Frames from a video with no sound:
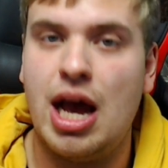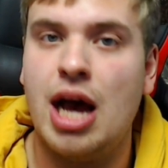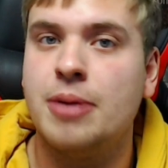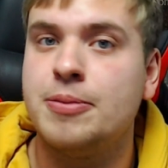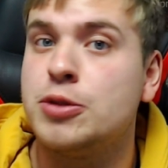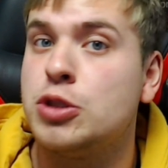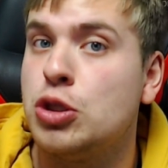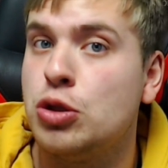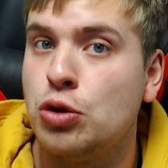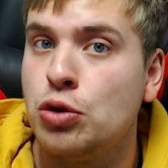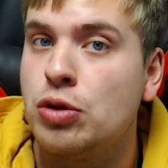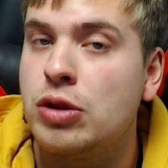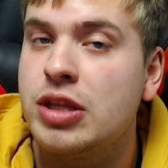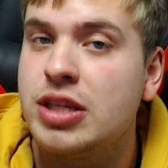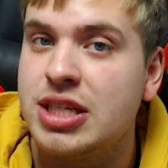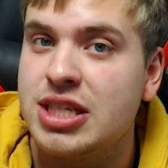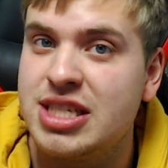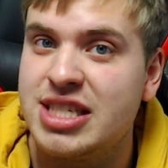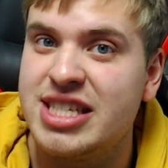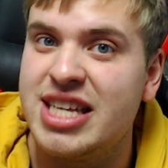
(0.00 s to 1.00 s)
absolutely
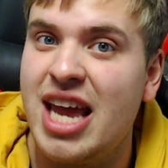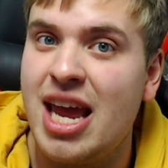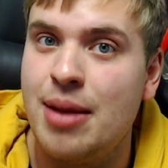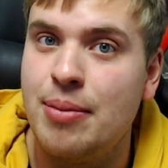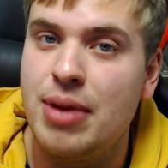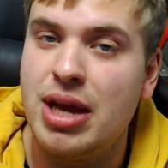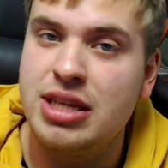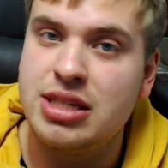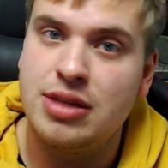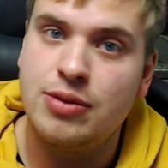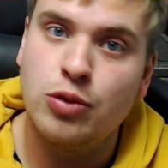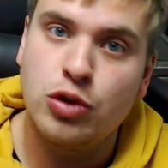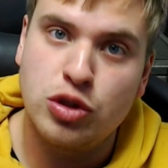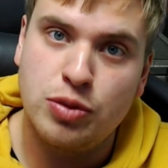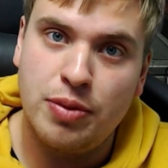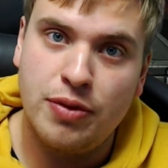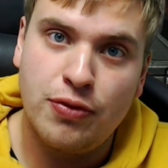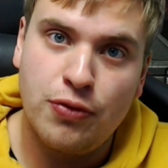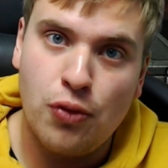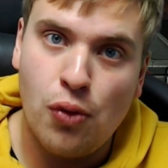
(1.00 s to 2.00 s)
the same as it was
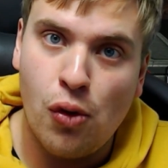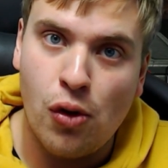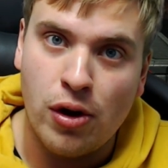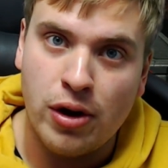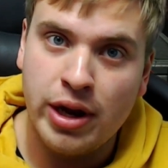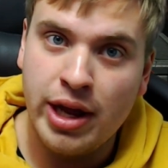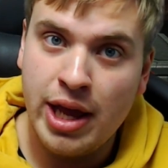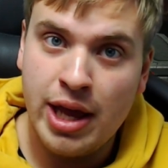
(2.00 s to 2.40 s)
before.